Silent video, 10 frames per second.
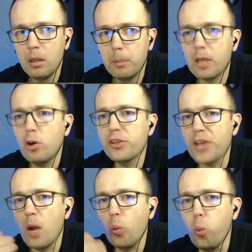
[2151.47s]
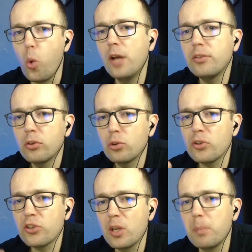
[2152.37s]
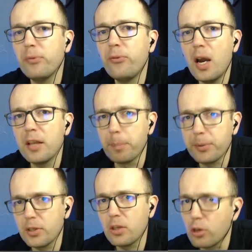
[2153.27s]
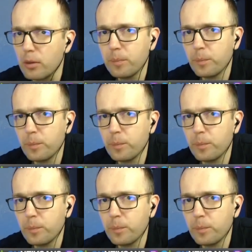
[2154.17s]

Because I want to simplify the position.